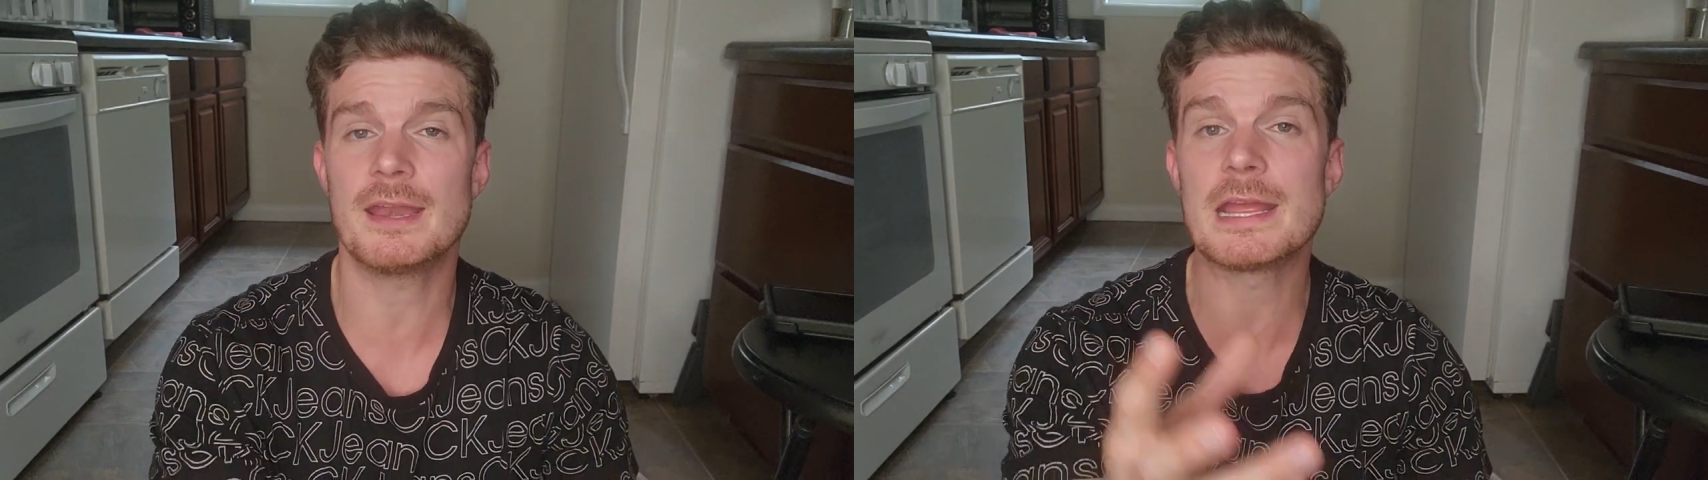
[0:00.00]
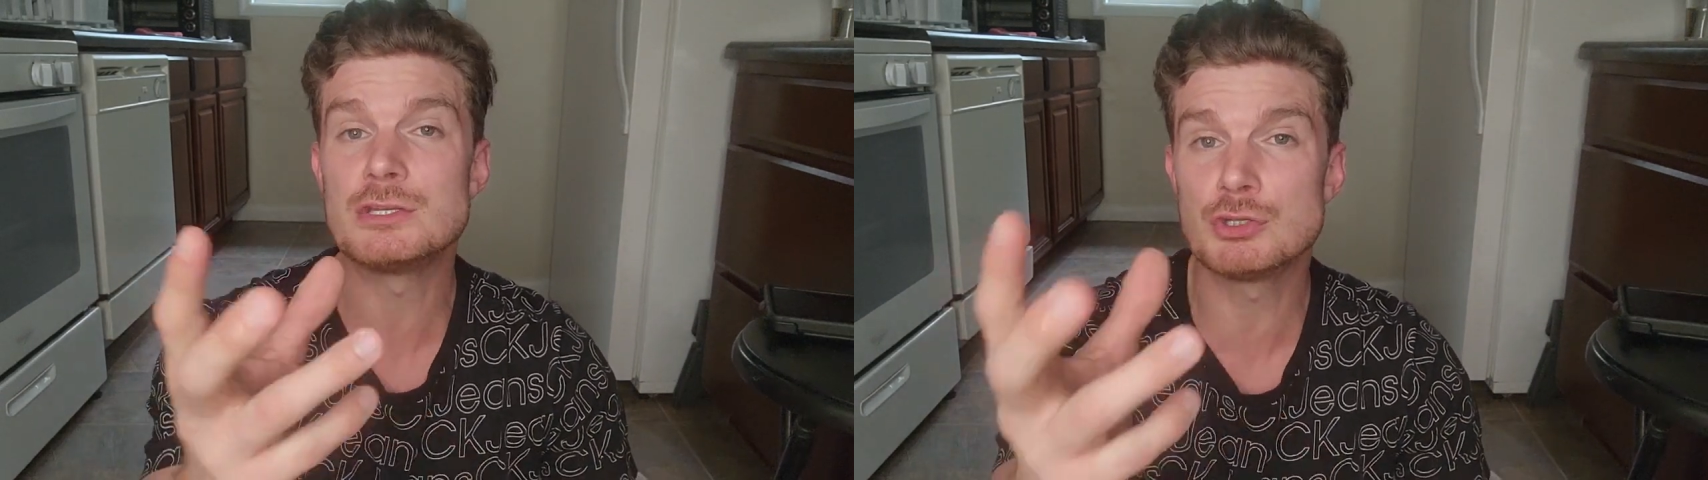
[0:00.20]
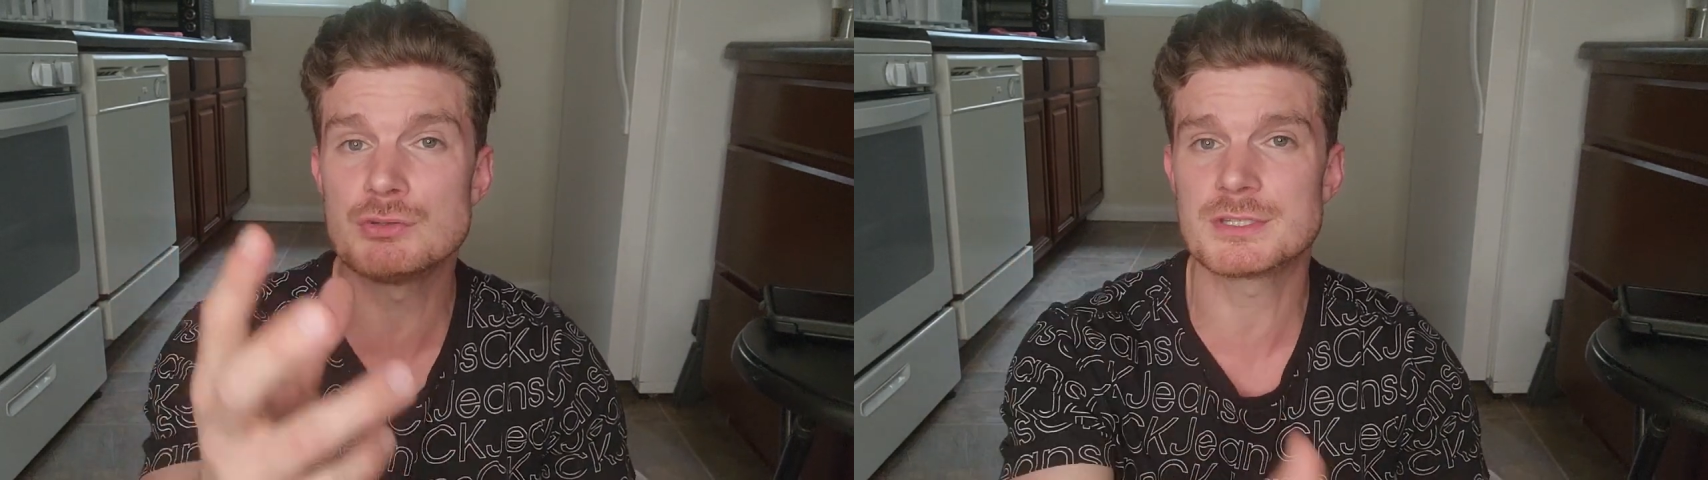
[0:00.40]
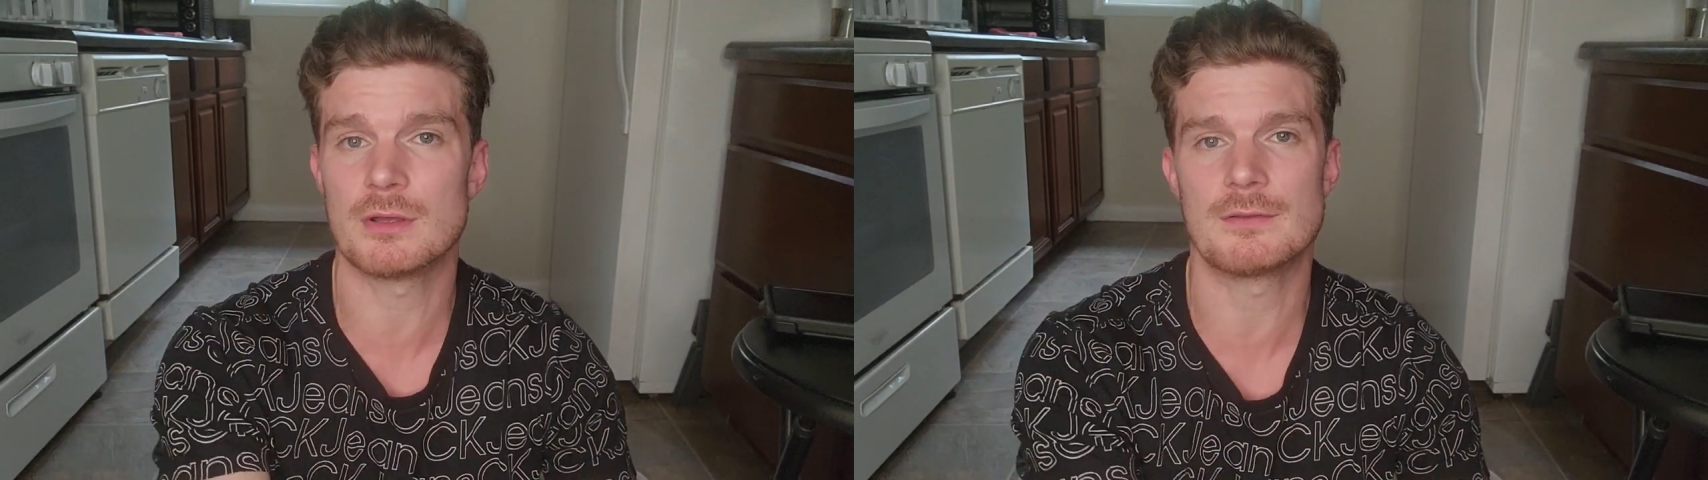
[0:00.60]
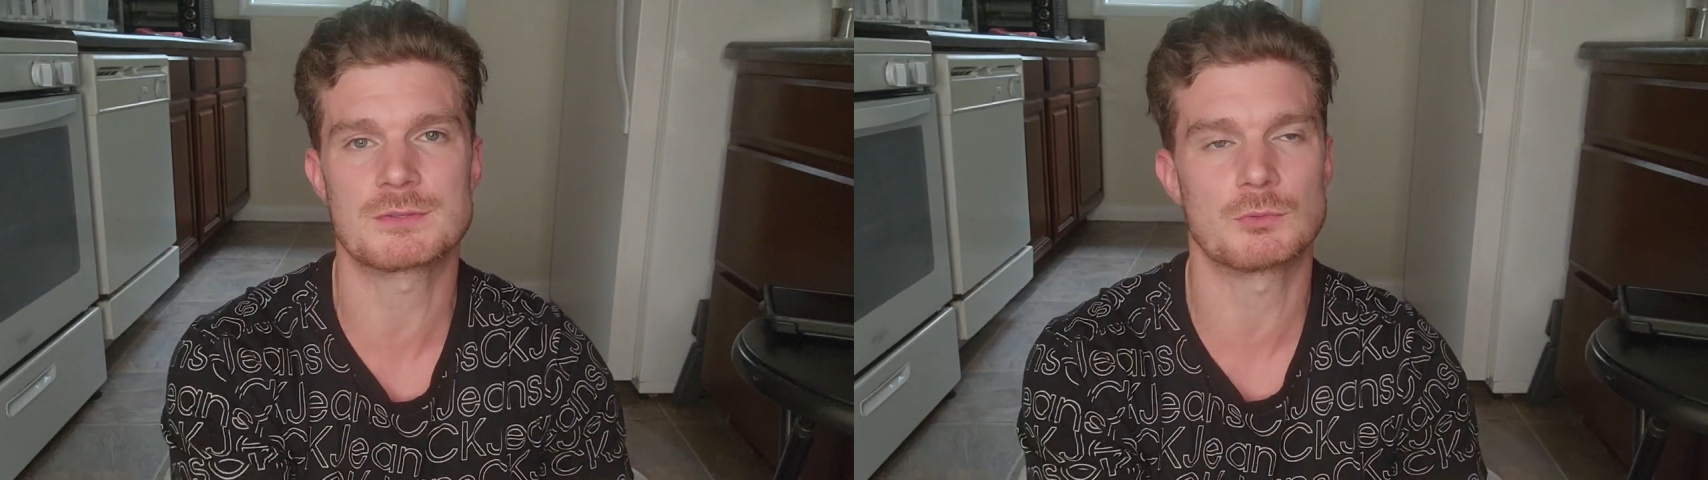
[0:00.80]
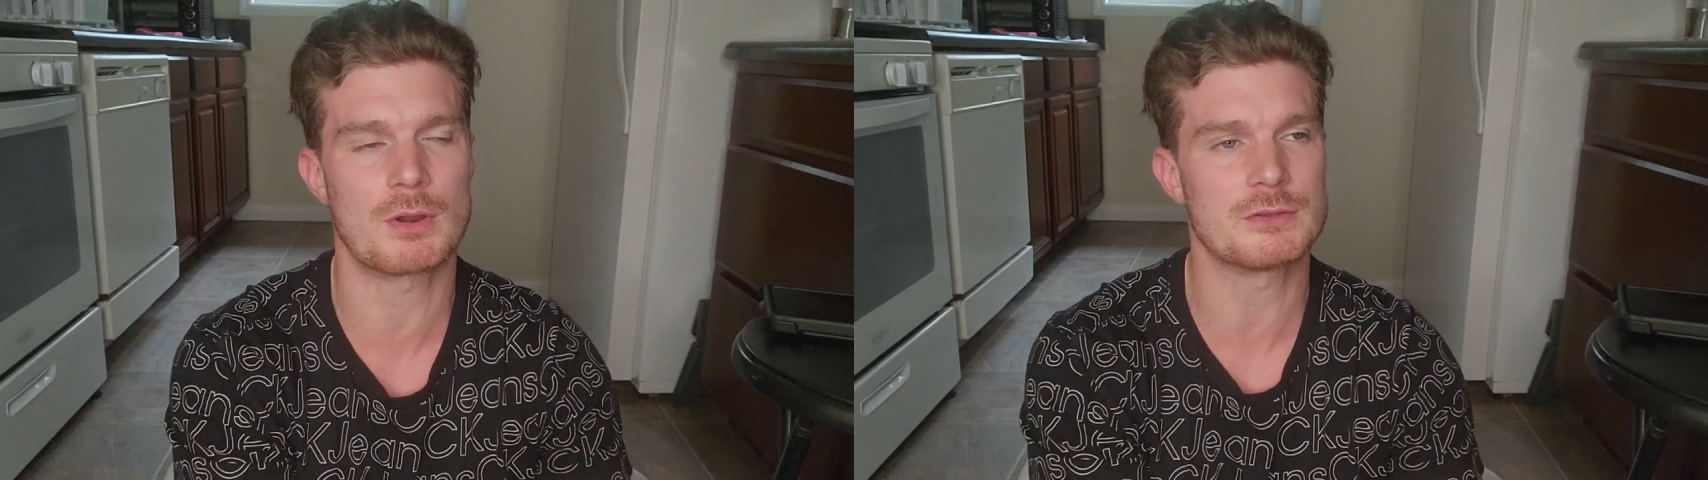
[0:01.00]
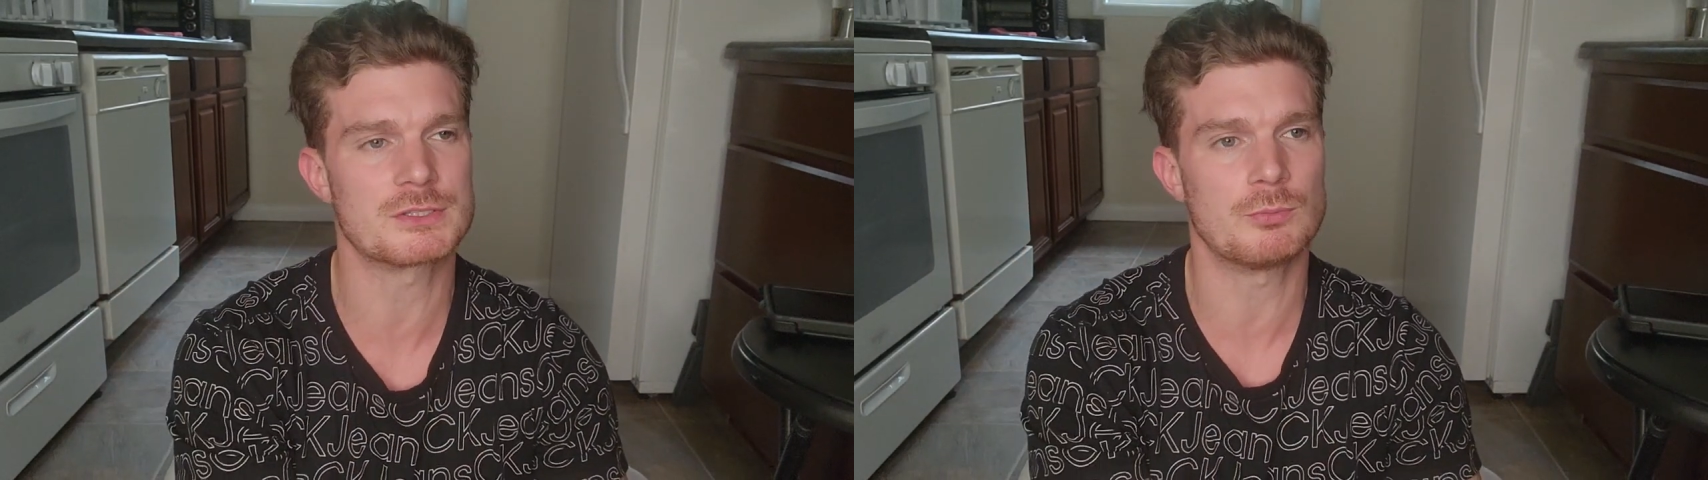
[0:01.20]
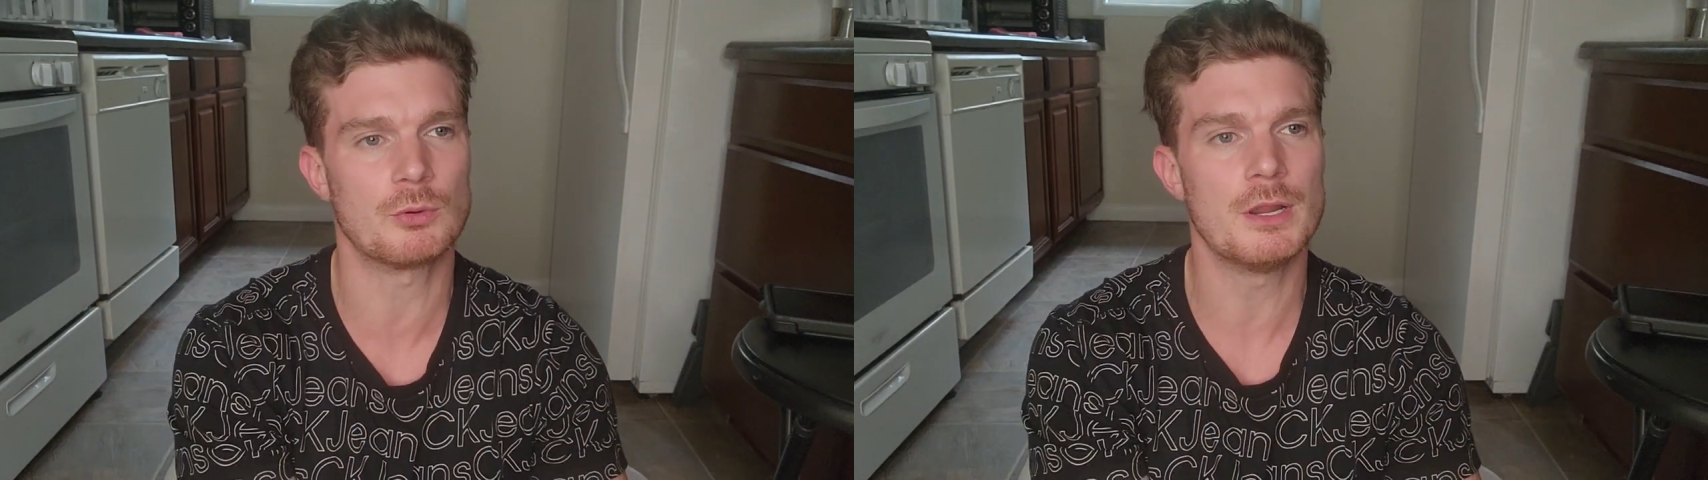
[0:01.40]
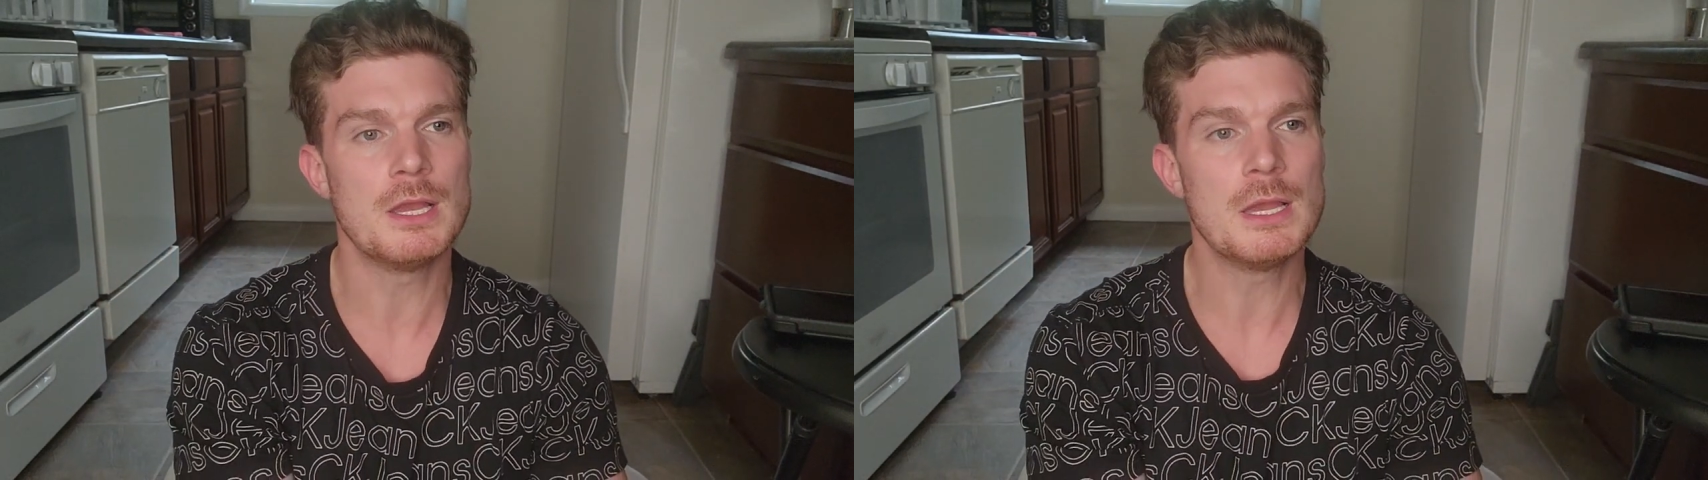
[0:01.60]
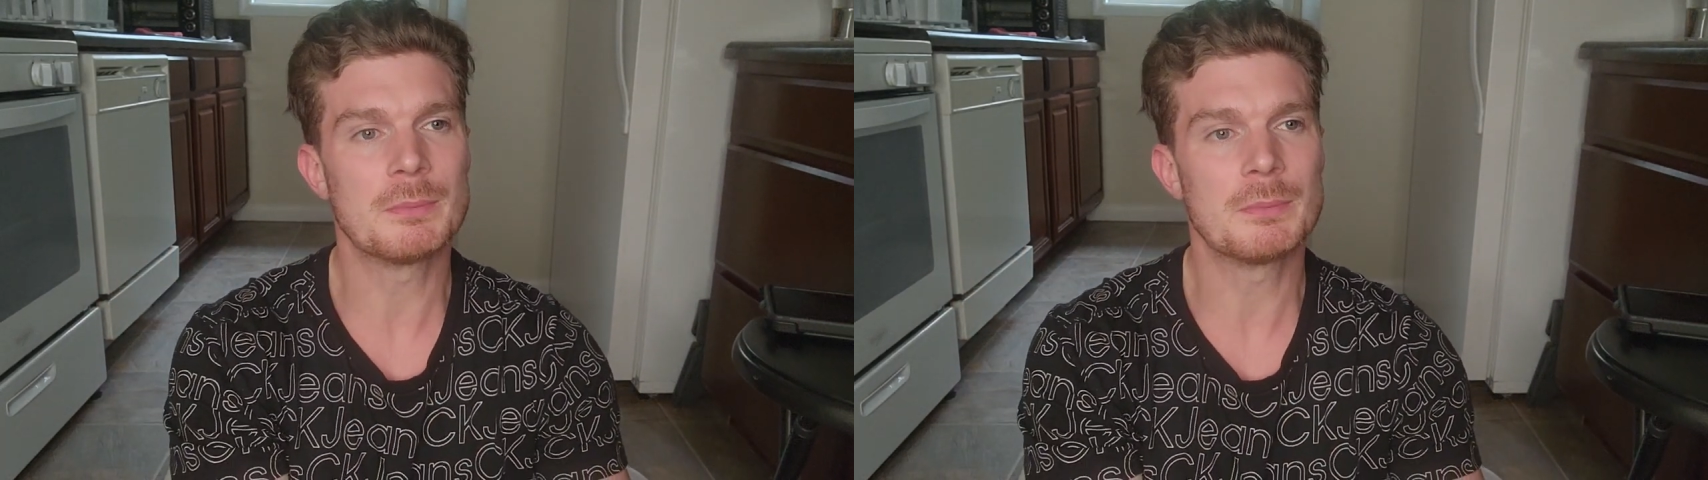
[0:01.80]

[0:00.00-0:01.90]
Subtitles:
and I do still have some crowd support.